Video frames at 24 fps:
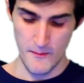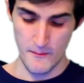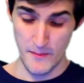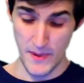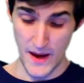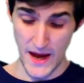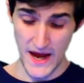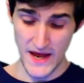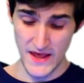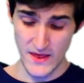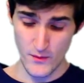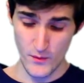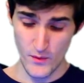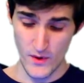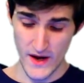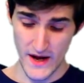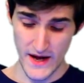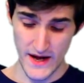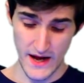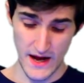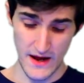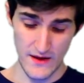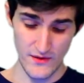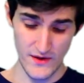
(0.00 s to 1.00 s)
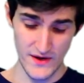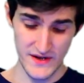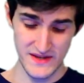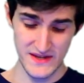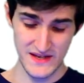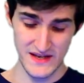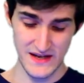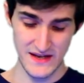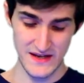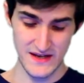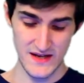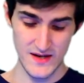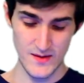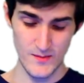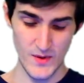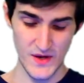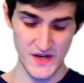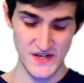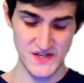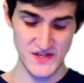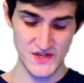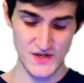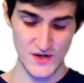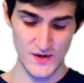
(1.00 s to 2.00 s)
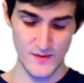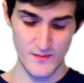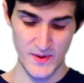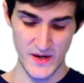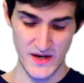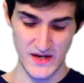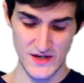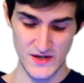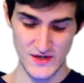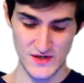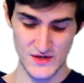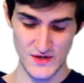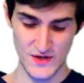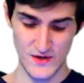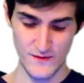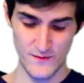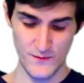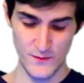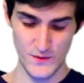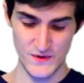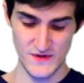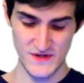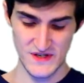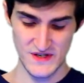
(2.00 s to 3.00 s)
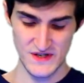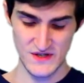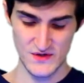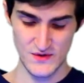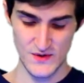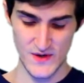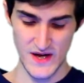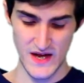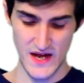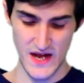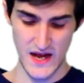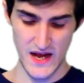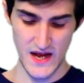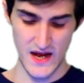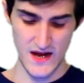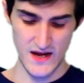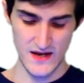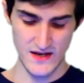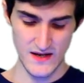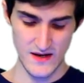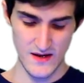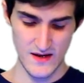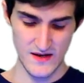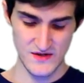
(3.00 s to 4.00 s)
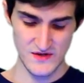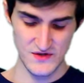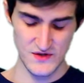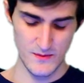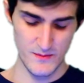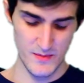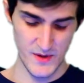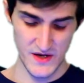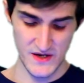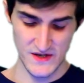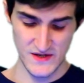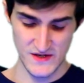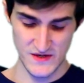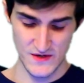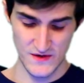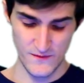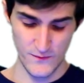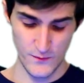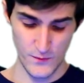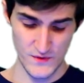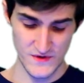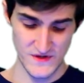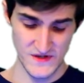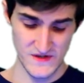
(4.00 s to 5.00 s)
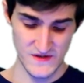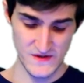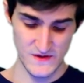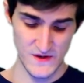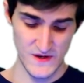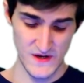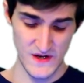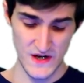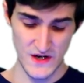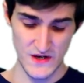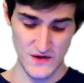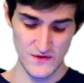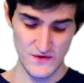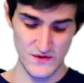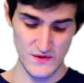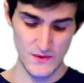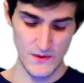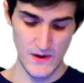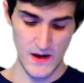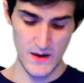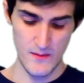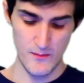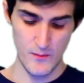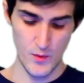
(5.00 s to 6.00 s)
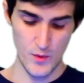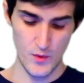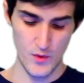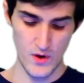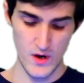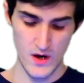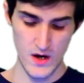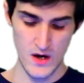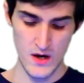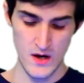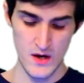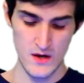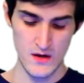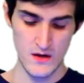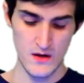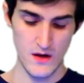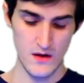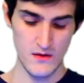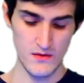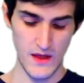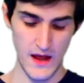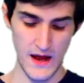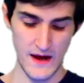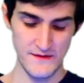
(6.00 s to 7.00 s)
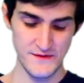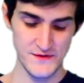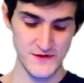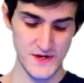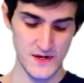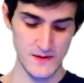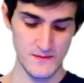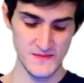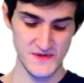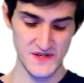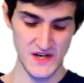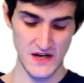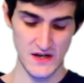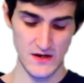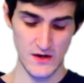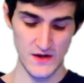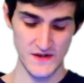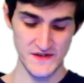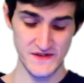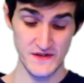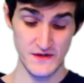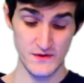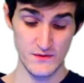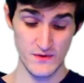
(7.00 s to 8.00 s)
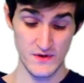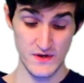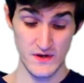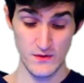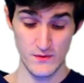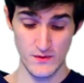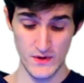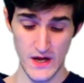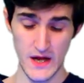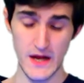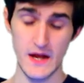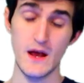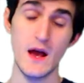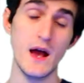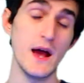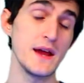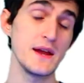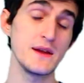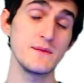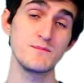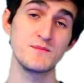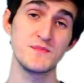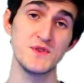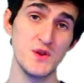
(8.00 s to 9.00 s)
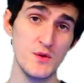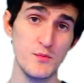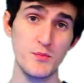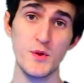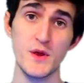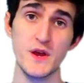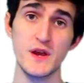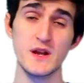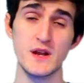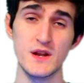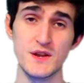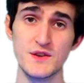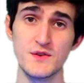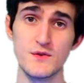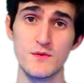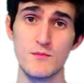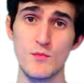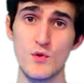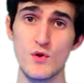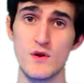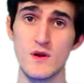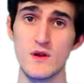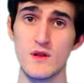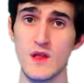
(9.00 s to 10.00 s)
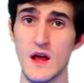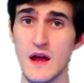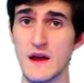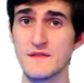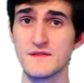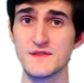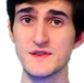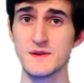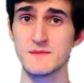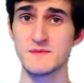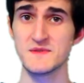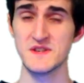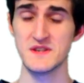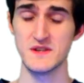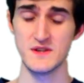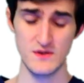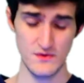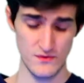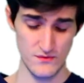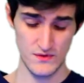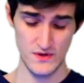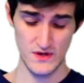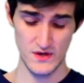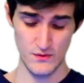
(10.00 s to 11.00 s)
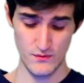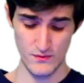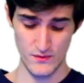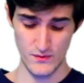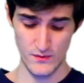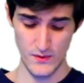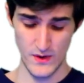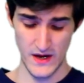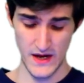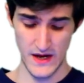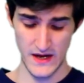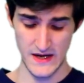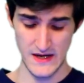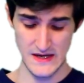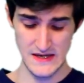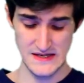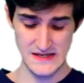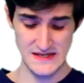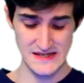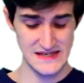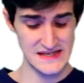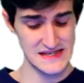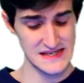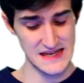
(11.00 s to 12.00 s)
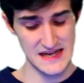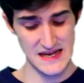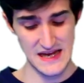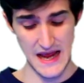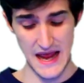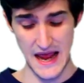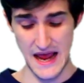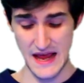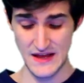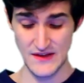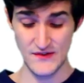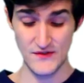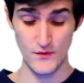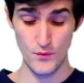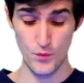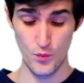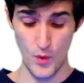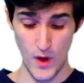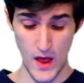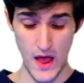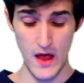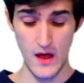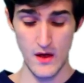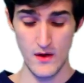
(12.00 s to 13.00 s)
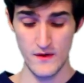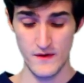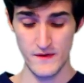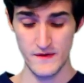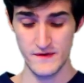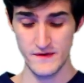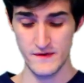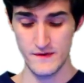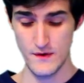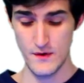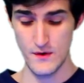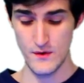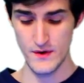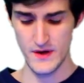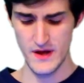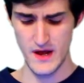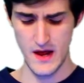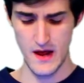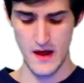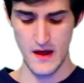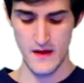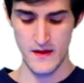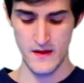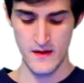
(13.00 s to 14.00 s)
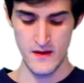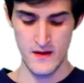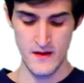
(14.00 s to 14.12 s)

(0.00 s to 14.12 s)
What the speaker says: By the way, I like the editing by Sir Bannister 463 and Sir Bannister 463. Can you do a more live streams and also do a Q&A? I do plan on doing more live streams and do Q&As as well. So yeah.